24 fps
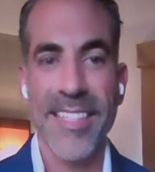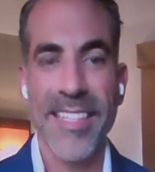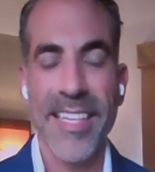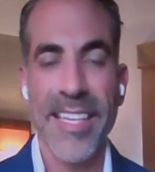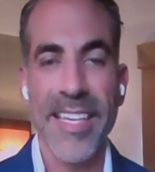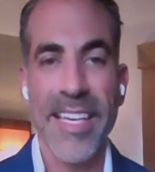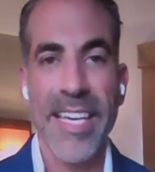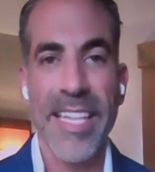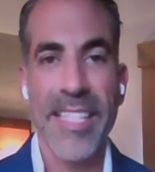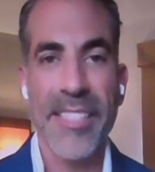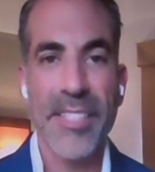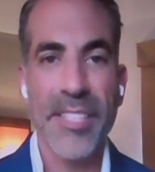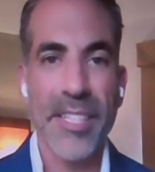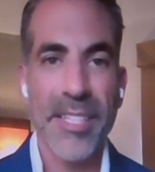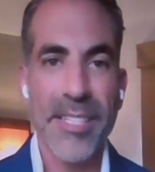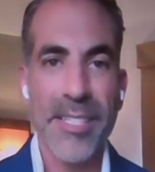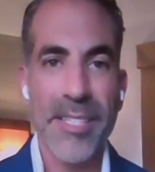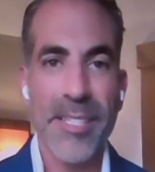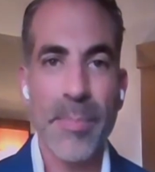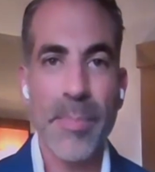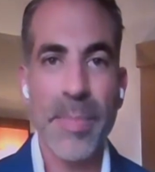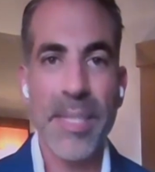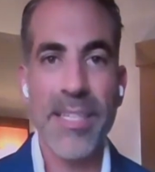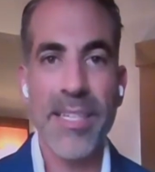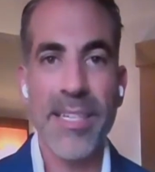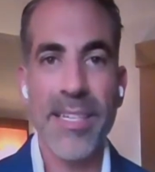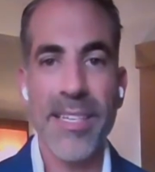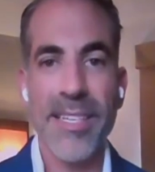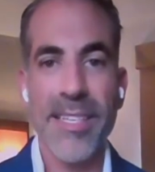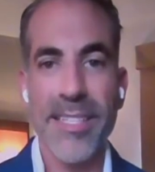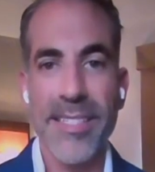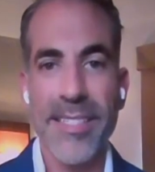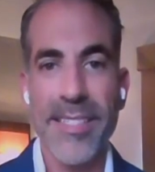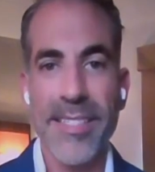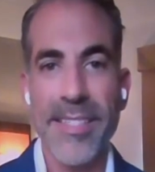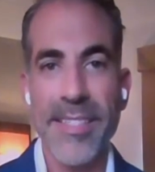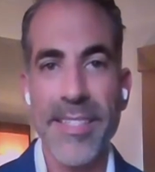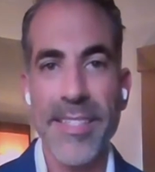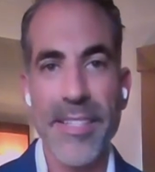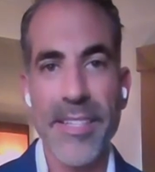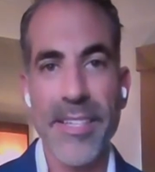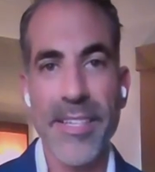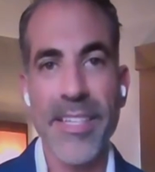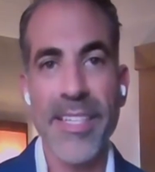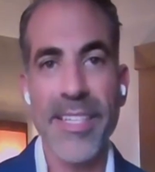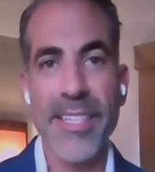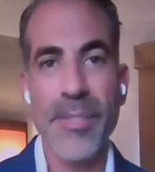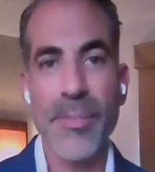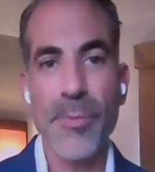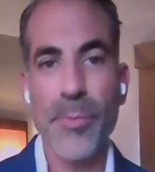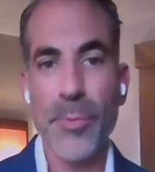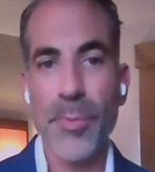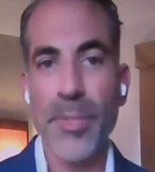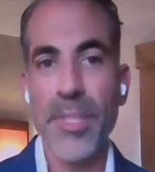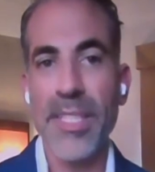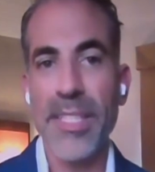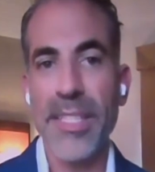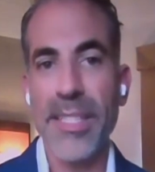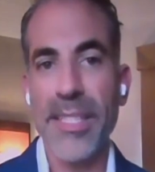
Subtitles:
It does, because the gut is really the